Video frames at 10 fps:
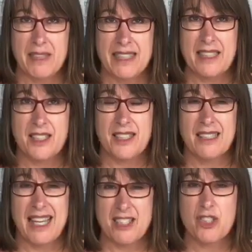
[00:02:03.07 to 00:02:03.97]

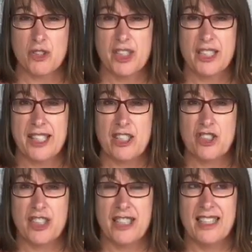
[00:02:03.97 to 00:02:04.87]
means less
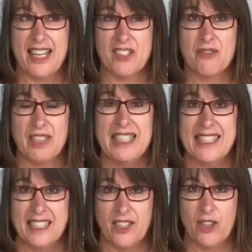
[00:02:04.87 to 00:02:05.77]
circulation, less
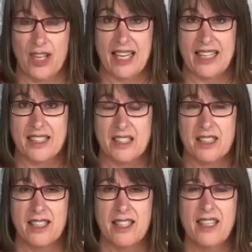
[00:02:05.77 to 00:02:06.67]
feeling in their
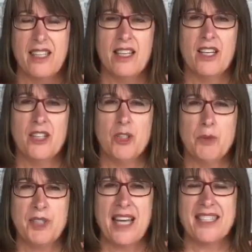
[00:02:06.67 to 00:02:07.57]
legs. You
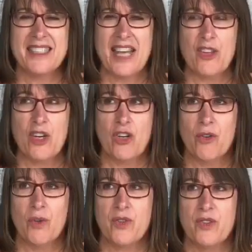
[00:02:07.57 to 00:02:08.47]
put that
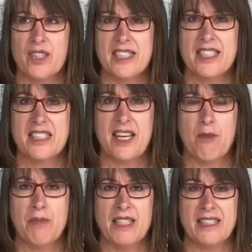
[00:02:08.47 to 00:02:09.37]
together with this
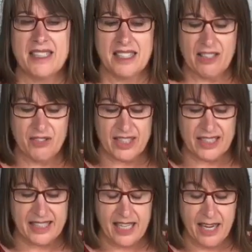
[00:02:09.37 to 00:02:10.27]
exam being a
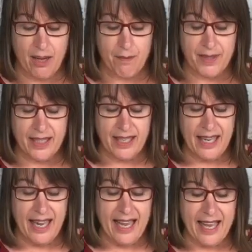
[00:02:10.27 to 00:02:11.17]
safety exam,
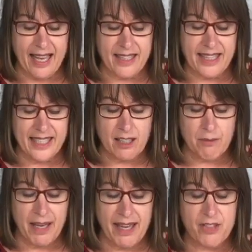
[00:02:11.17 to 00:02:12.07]
and a
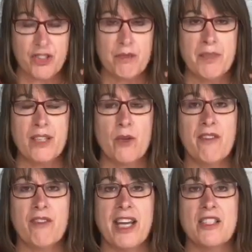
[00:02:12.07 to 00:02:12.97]
heating pad should be a
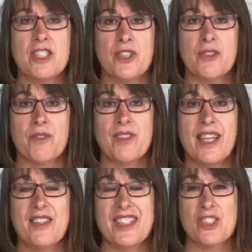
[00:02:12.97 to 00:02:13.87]
red flag to you
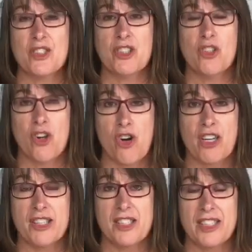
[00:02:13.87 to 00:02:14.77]
that this could
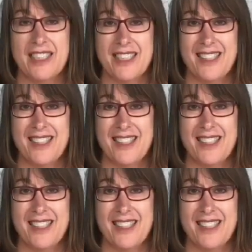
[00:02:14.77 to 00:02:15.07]
cause